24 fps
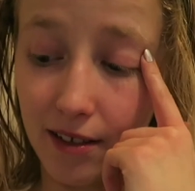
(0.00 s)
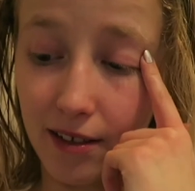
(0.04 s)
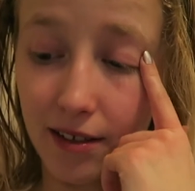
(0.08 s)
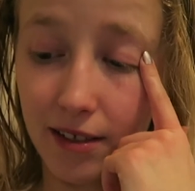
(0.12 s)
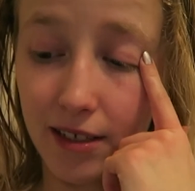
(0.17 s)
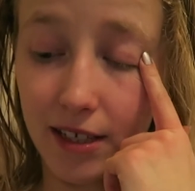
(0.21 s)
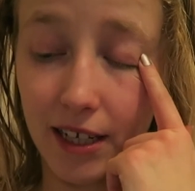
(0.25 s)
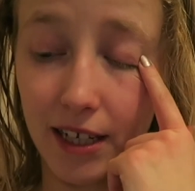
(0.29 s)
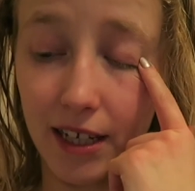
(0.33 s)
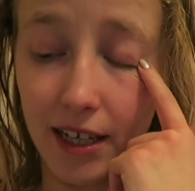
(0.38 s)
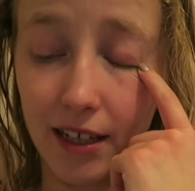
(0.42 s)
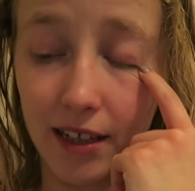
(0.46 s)

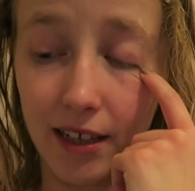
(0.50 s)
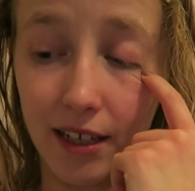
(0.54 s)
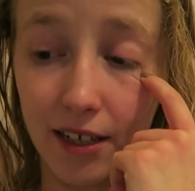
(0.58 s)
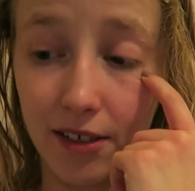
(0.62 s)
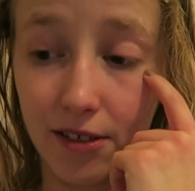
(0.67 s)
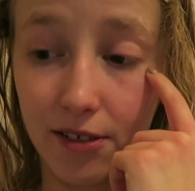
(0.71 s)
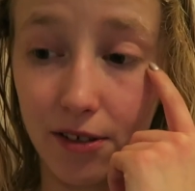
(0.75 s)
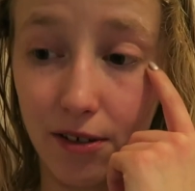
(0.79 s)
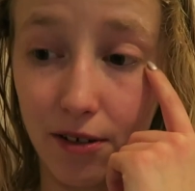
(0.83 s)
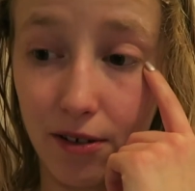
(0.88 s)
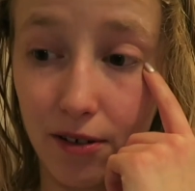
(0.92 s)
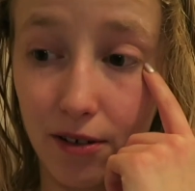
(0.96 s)
singing that
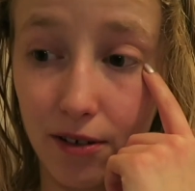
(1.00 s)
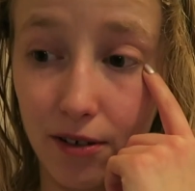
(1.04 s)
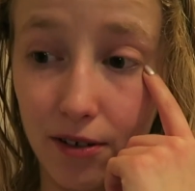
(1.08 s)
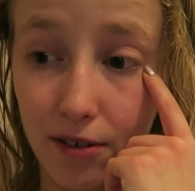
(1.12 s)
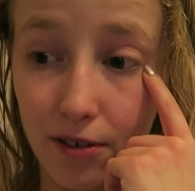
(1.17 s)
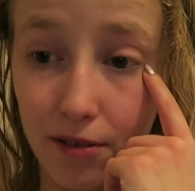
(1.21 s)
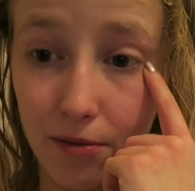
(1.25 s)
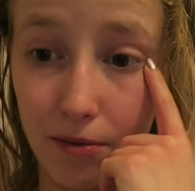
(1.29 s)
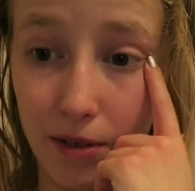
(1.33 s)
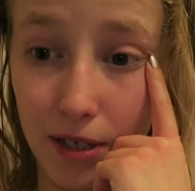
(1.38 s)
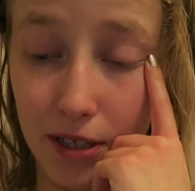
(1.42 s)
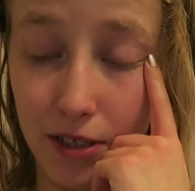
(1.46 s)
song
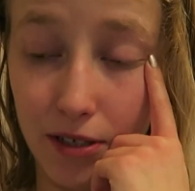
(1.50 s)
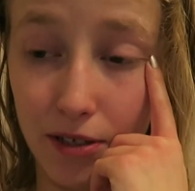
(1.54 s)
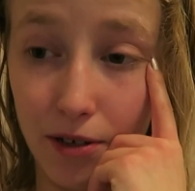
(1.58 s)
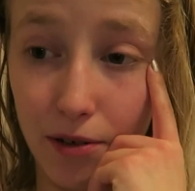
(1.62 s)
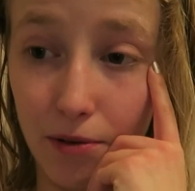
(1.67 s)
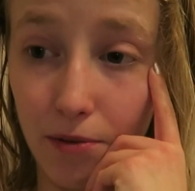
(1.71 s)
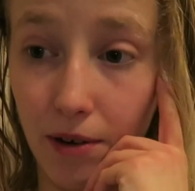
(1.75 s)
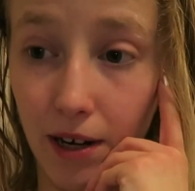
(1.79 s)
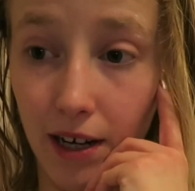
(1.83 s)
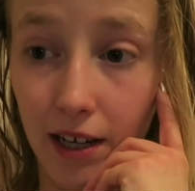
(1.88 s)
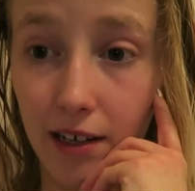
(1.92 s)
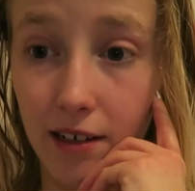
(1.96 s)
went so
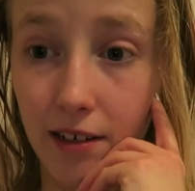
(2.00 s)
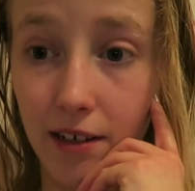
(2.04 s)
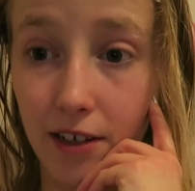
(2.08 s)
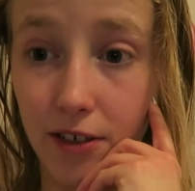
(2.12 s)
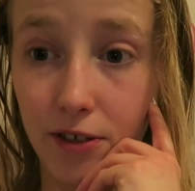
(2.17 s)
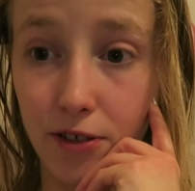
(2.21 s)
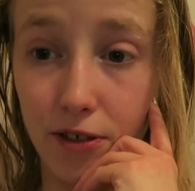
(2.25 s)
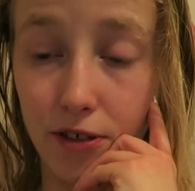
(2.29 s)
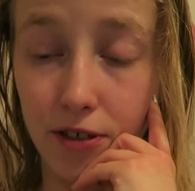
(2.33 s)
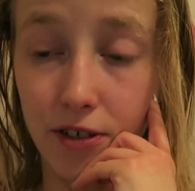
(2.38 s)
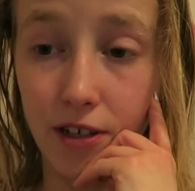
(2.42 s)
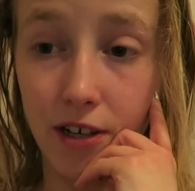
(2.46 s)
well, and
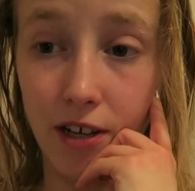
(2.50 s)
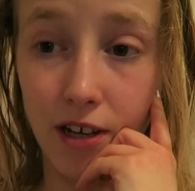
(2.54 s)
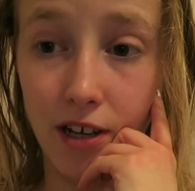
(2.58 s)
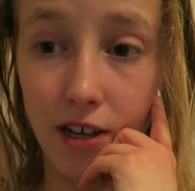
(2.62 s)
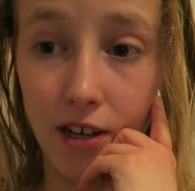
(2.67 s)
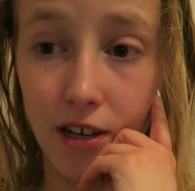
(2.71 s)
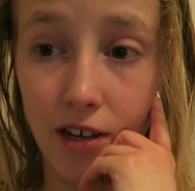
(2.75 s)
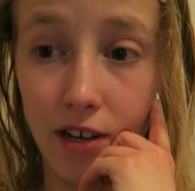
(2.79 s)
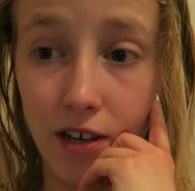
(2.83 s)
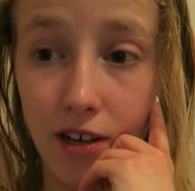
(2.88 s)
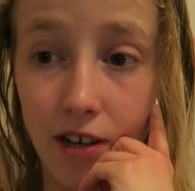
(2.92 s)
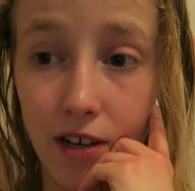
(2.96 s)

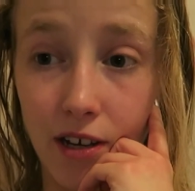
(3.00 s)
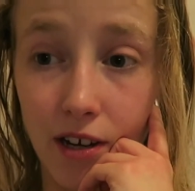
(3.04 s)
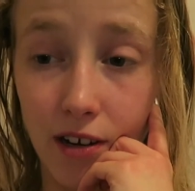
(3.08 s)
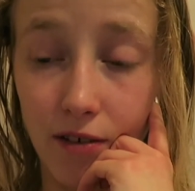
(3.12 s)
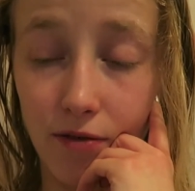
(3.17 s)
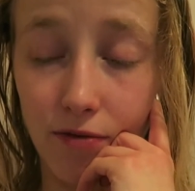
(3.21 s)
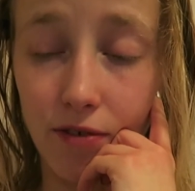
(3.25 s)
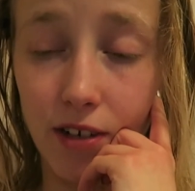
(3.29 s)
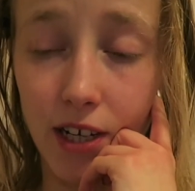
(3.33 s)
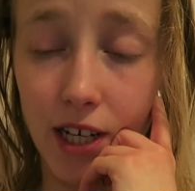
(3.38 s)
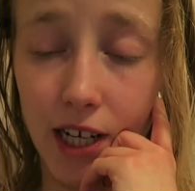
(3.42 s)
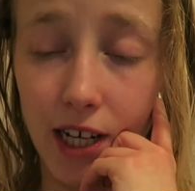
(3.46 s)
I
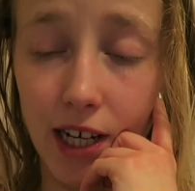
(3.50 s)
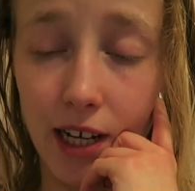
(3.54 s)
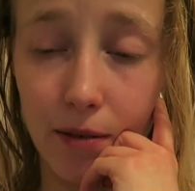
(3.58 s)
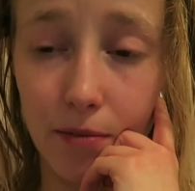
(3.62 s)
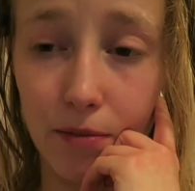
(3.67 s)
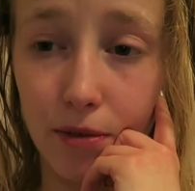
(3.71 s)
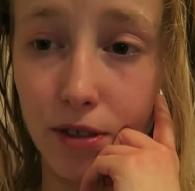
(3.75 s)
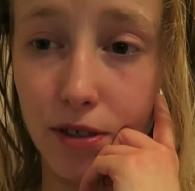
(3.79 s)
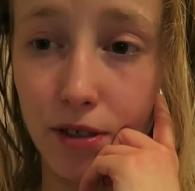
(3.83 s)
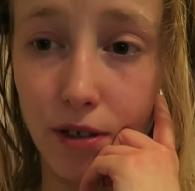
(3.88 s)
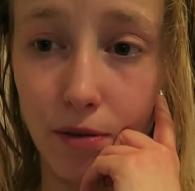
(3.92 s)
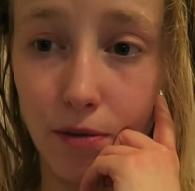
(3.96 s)
really am
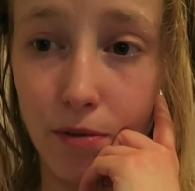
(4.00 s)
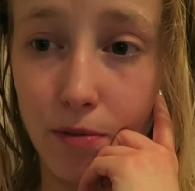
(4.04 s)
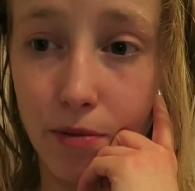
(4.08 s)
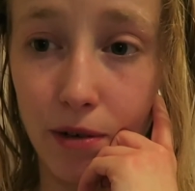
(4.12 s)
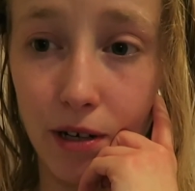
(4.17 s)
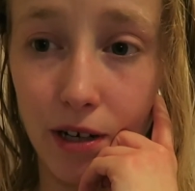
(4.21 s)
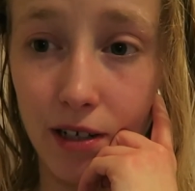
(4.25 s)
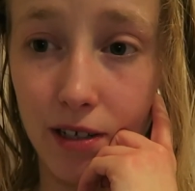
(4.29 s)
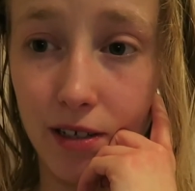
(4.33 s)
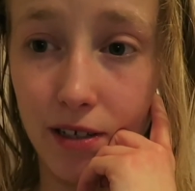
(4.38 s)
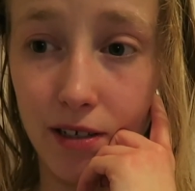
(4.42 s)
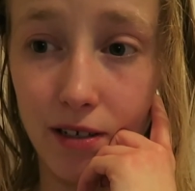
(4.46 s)
so
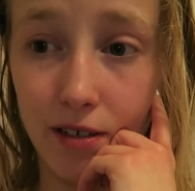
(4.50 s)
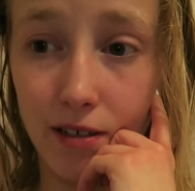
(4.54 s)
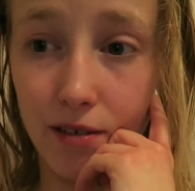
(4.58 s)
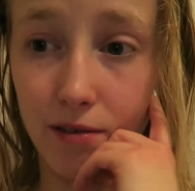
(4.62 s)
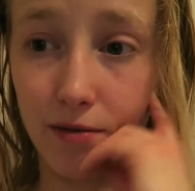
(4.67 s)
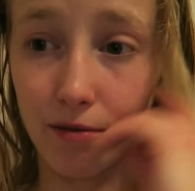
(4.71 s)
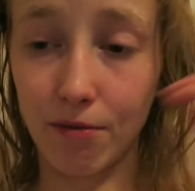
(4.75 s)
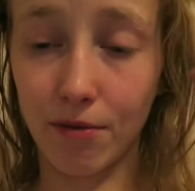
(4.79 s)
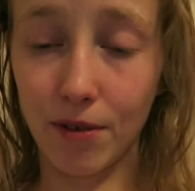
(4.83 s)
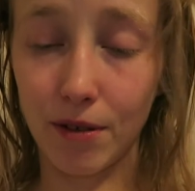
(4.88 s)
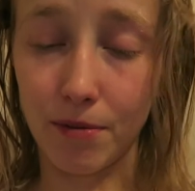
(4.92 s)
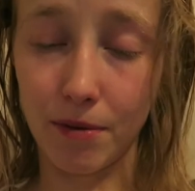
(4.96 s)
impressed
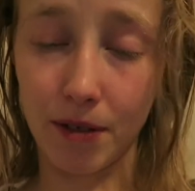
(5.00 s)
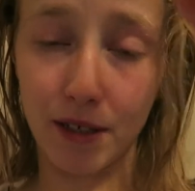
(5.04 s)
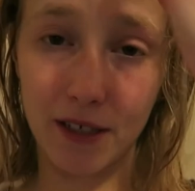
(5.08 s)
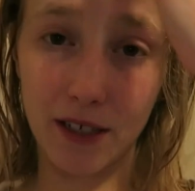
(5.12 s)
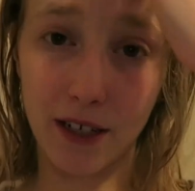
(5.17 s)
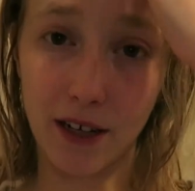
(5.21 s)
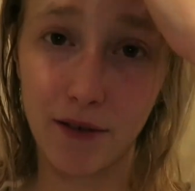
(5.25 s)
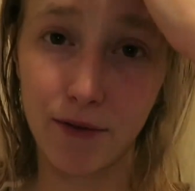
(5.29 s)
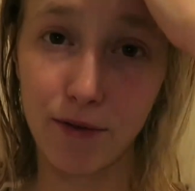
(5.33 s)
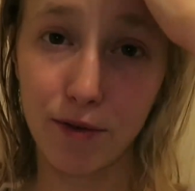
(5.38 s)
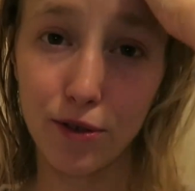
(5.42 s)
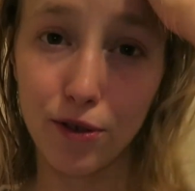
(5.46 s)
with
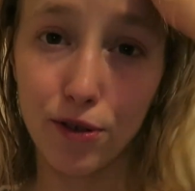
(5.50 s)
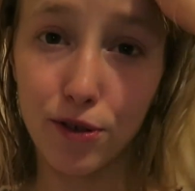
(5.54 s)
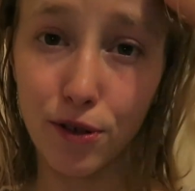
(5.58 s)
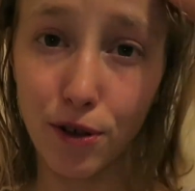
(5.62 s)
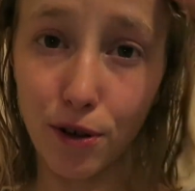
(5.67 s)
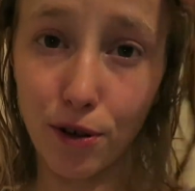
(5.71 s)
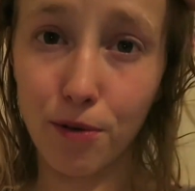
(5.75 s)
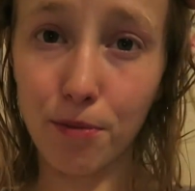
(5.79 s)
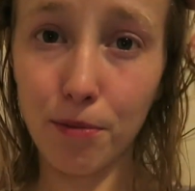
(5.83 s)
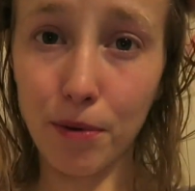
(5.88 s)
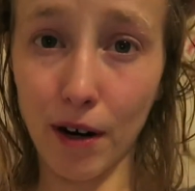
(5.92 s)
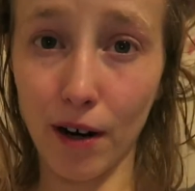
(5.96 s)
myself and
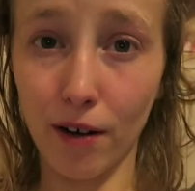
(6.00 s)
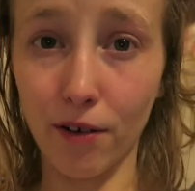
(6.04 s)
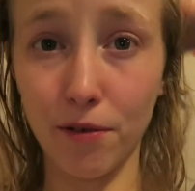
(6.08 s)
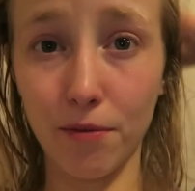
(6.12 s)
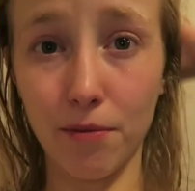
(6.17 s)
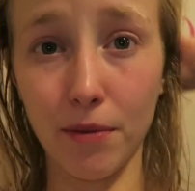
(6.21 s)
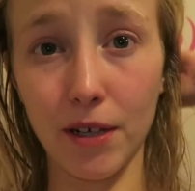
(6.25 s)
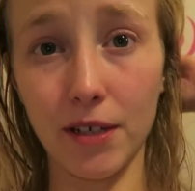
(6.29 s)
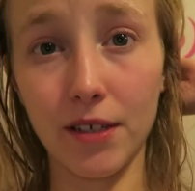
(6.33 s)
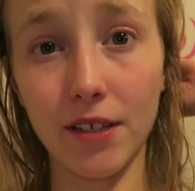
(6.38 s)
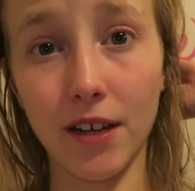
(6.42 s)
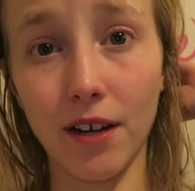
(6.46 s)
so proud of
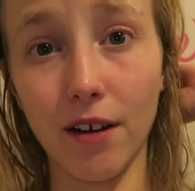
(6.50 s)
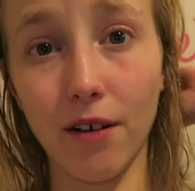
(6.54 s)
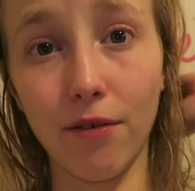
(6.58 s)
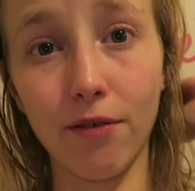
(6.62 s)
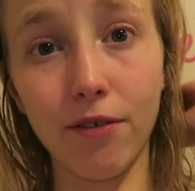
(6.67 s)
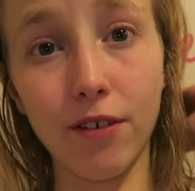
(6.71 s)
myself.